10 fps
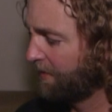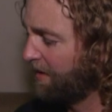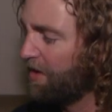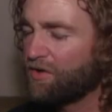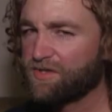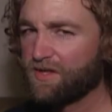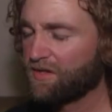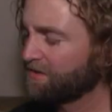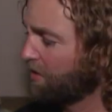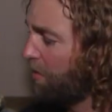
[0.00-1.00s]
There's
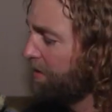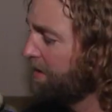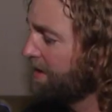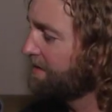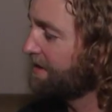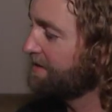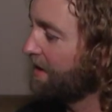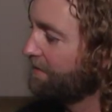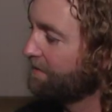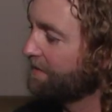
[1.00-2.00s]
the only thing is I still
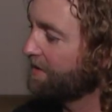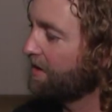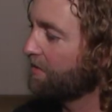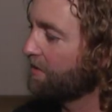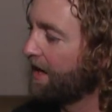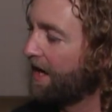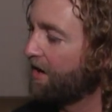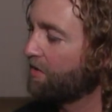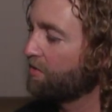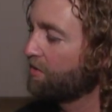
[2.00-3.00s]
haven't figured out
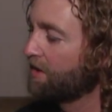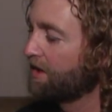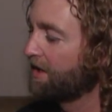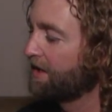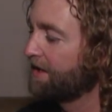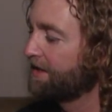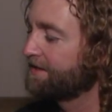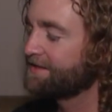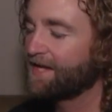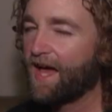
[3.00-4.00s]
how
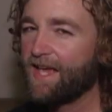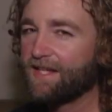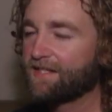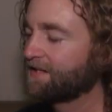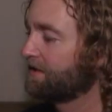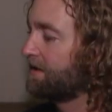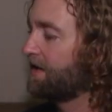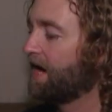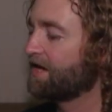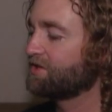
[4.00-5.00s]
tight
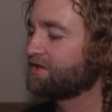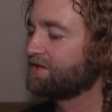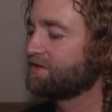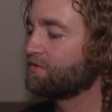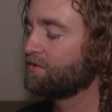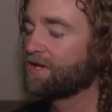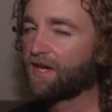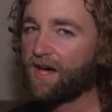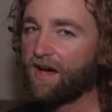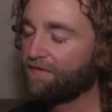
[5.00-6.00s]
I should do the
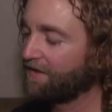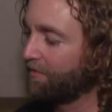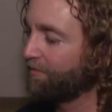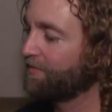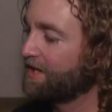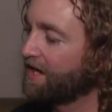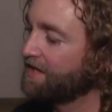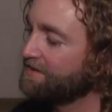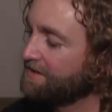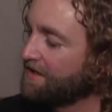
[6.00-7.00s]
cuff up,
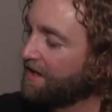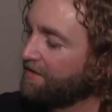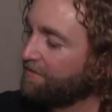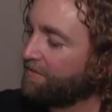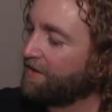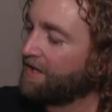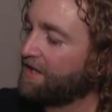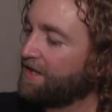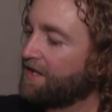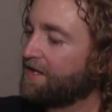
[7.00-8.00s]
because the cuff
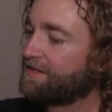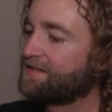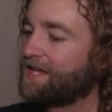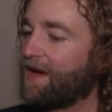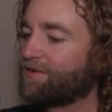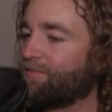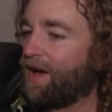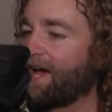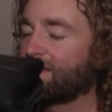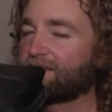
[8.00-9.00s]
snaps
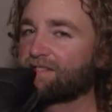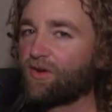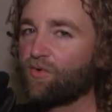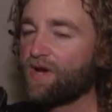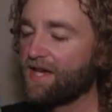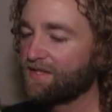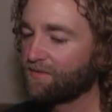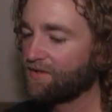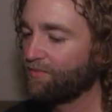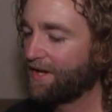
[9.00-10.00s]
back so nice
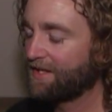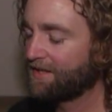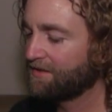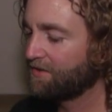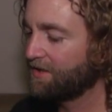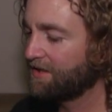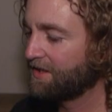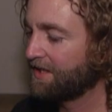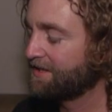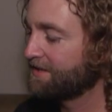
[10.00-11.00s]
when you bend into it.
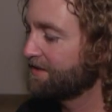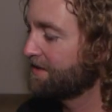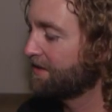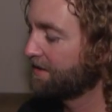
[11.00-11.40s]
It doesn't